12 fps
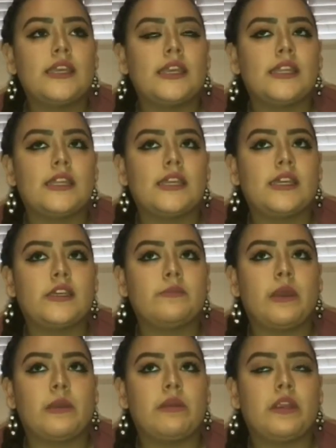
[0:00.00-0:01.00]
And then
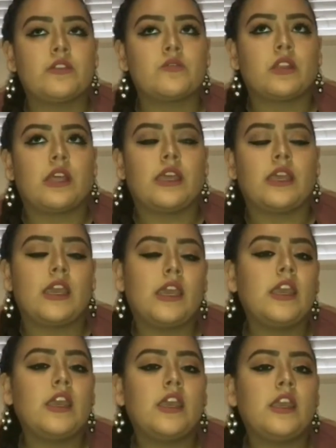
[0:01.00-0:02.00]
my parents were like,
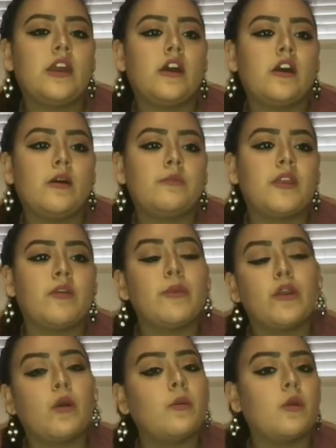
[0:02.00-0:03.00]
hey, you haven't
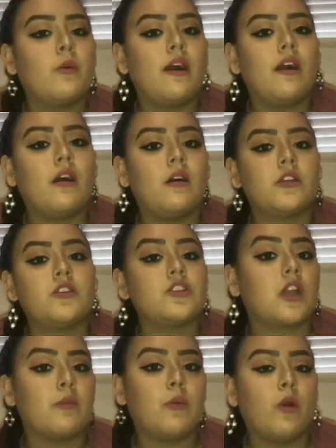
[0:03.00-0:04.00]
been home in a while, you
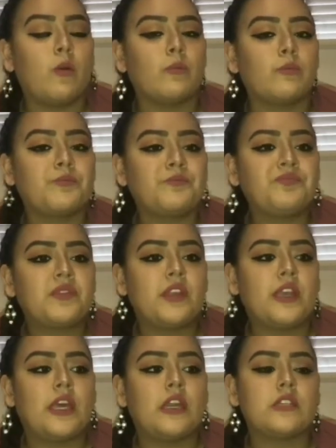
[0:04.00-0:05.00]
should come home.
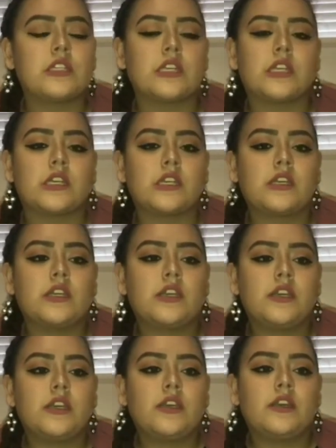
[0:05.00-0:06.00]
And I was like,
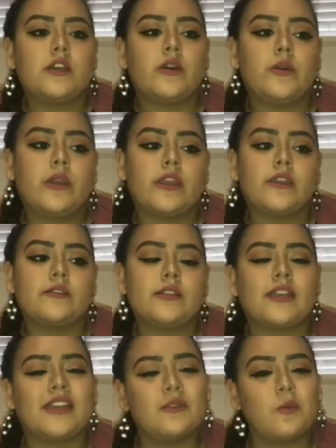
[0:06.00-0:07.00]
okay,
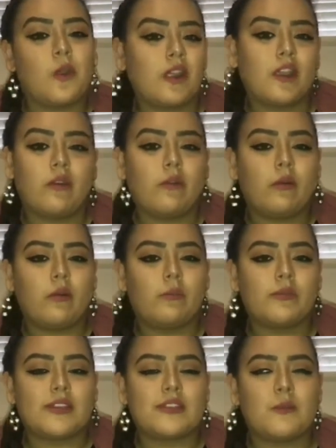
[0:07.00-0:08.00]
like I didn't want to go
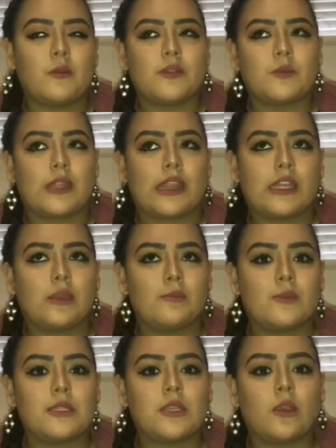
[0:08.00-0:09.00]
home because I'm always with
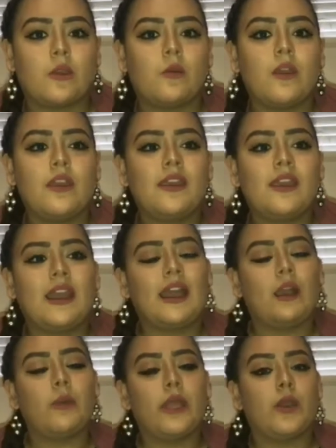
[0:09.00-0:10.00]
him. So
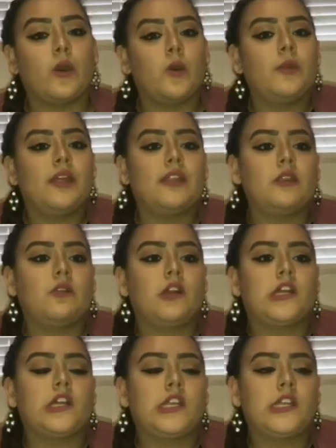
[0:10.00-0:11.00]
I went home, and they were all
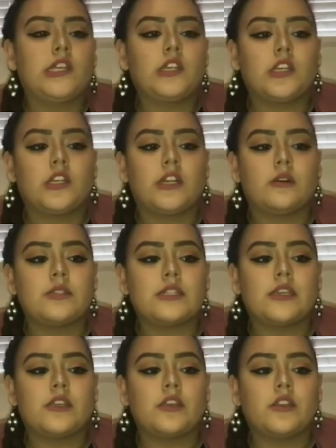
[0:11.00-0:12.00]
cooking dinner, and I was
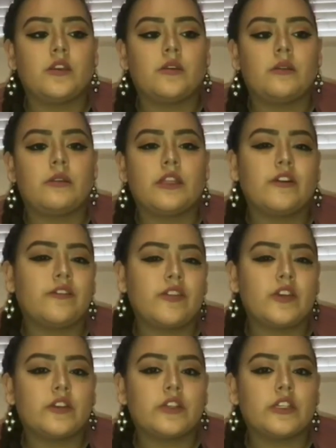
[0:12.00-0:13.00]
like, I really don't
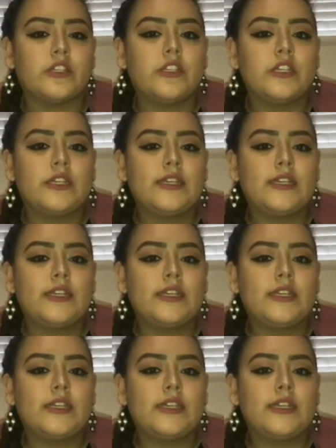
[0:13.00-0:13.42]
feel good.